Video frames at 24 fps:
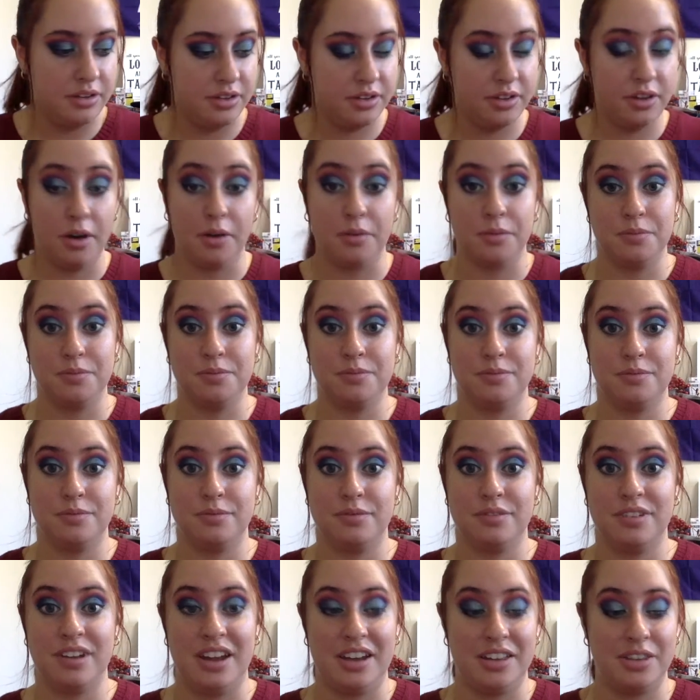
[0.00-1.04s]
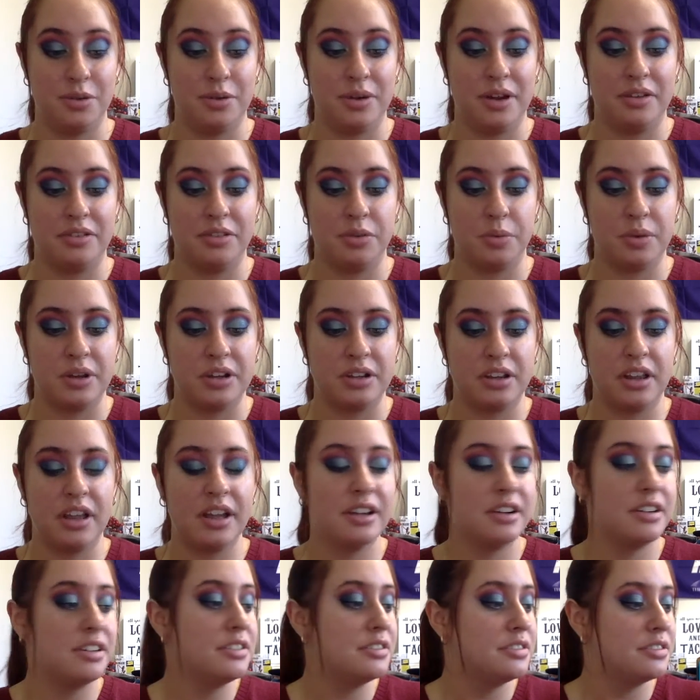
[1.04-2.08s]
So, now that we have the wing
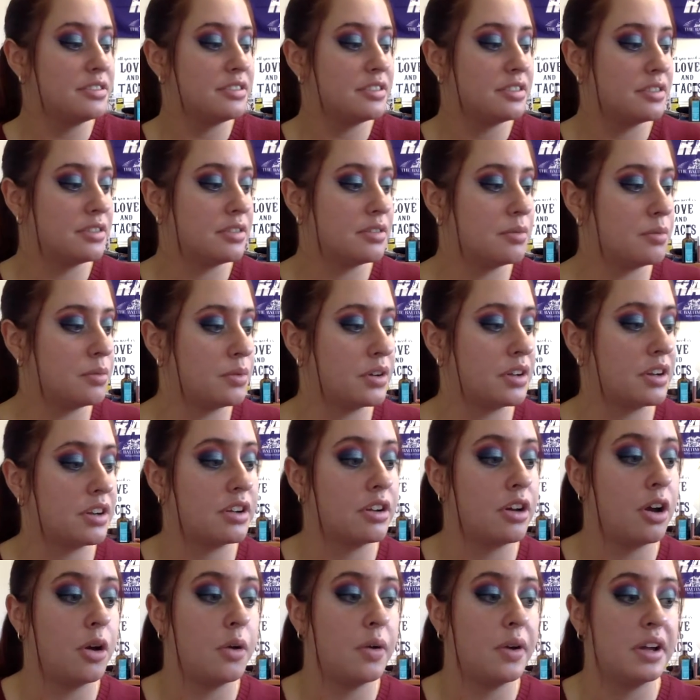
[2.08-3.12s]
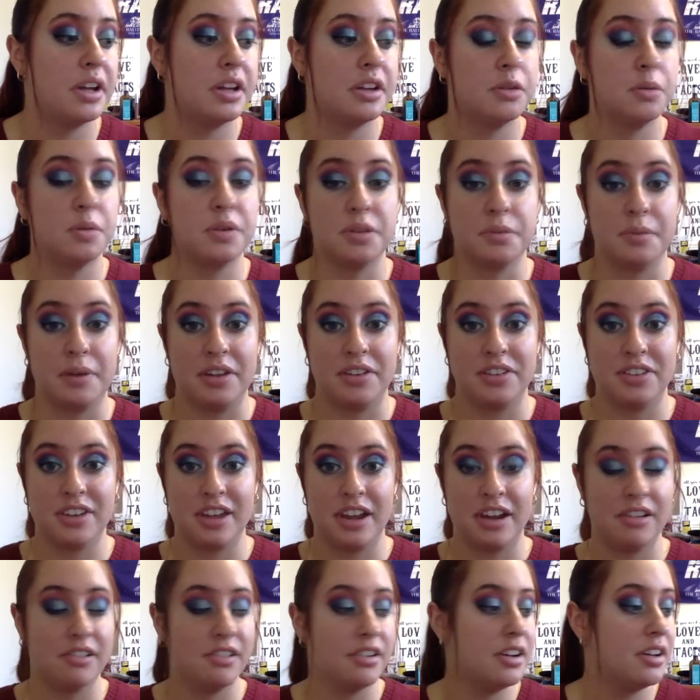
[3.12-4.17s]
liner, we're gonna go in with
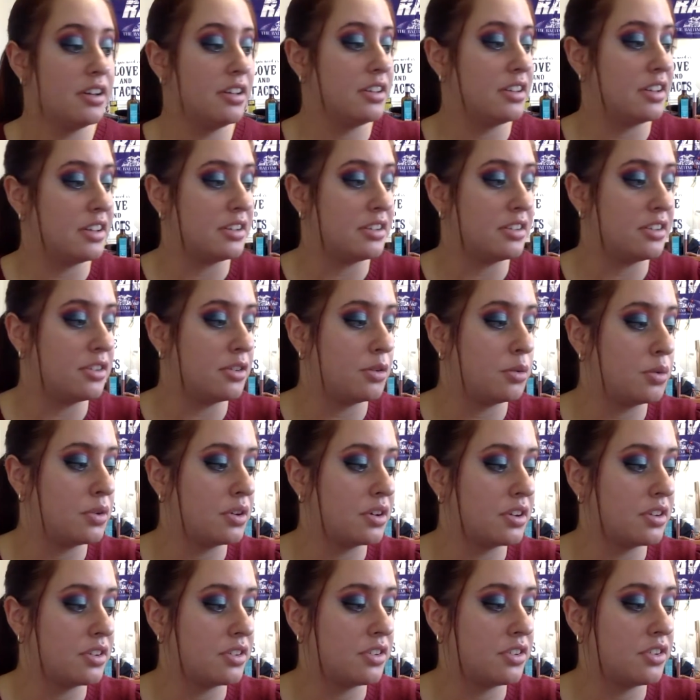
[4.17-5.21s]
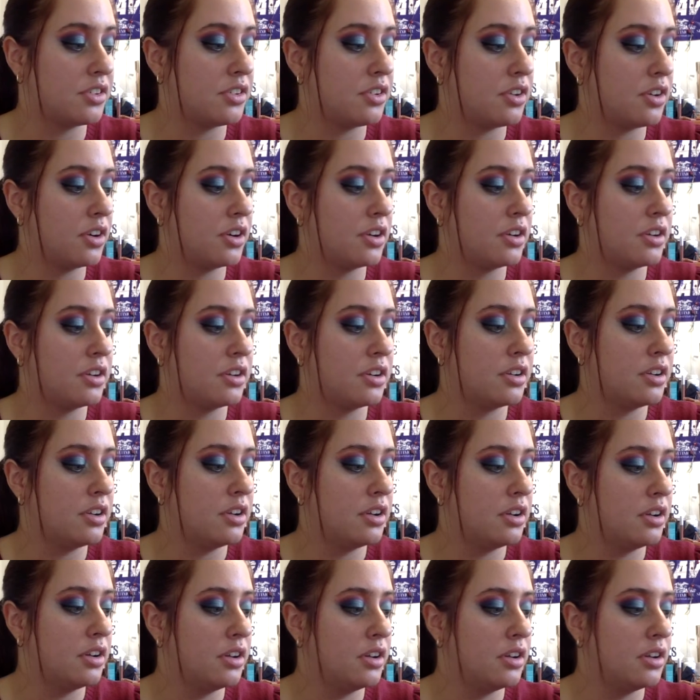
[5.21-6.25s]
mascara, and so we're gonna start
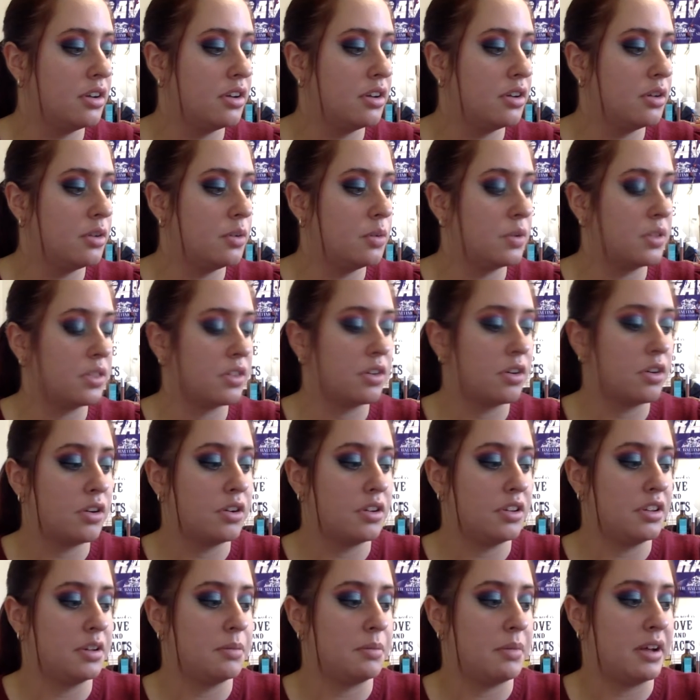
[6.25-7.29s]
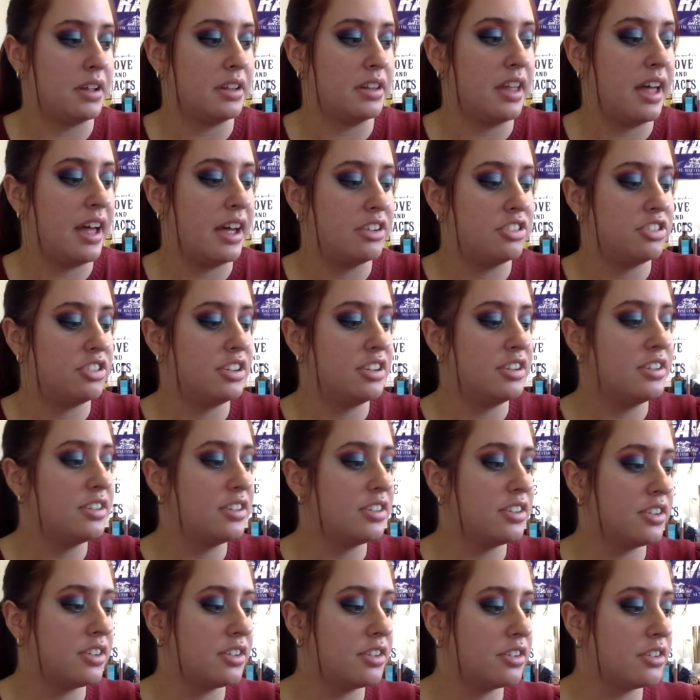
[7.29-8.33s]
with curling my
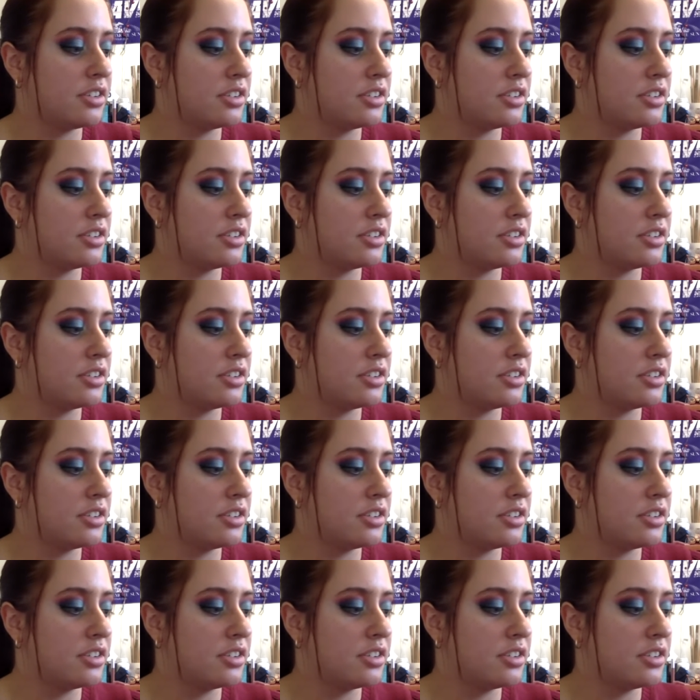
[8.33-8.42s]
lashes.